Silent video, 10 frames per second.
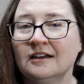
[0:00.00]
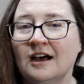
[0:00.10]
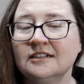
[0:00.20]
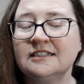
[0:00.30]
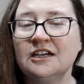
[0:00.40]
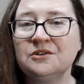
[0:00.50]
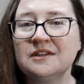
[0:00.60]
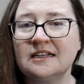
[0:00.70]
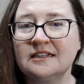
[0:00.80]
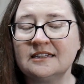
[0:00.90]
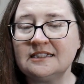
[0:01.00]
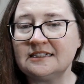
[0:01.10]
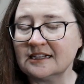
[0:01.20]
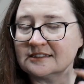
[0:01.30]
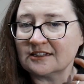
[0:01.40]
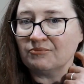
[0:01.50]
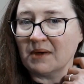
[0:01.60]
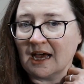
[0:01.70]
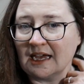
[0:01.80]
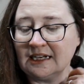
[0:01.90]
I'll tell you the details of
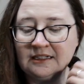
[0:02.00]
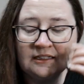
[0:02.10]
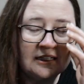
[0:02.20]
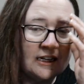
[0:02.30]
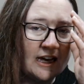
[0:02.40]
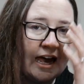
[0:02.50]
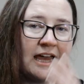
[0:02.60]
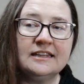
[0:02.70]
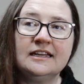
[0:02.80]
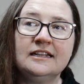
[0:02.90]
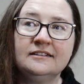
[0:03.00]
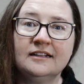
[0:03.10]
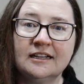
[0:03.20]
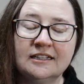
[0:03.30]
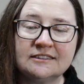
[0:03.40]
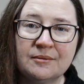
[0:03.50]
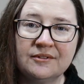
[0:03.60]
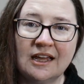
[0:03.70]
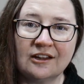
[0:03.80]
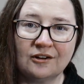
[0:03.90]
mine, and then some of
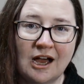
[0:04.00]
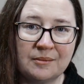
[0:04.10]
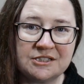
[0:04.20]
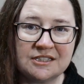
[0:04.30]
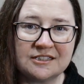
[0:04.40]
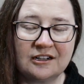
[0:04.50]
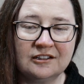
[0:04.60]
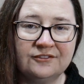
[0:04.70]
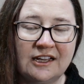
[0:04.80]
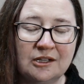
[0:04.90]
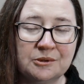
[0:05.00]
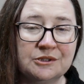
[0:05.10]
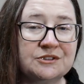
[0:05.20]
the other options that are available.